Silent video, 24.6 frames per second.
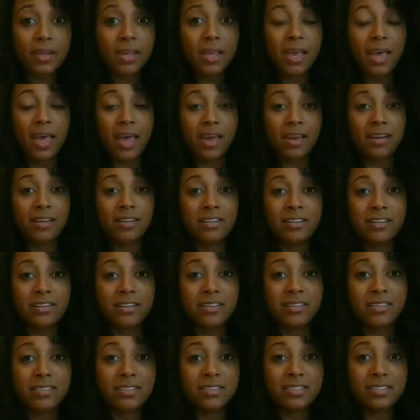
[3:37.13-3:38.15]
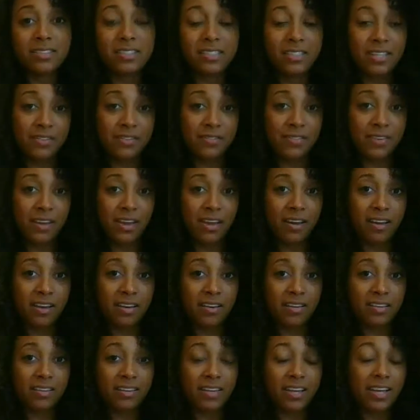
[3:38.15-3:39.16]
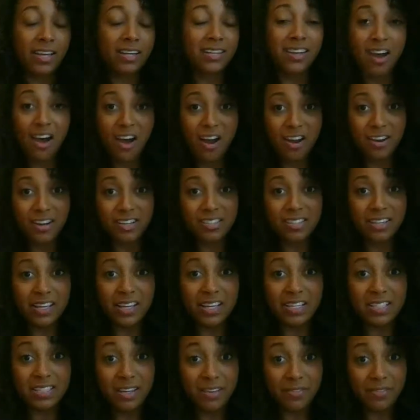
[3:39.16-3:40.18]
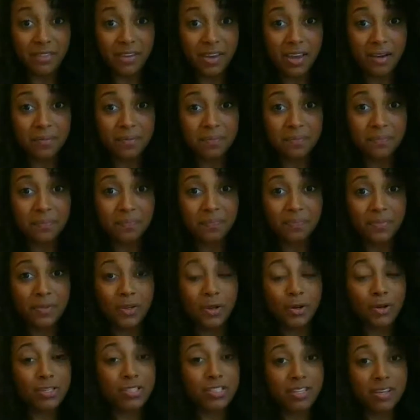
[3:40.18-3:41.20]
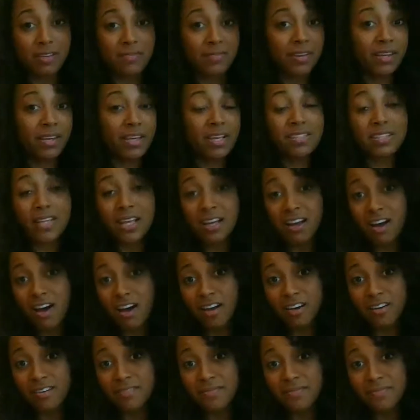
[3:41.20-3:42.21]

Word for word: and stevia and God is like stevia or stevia is like God.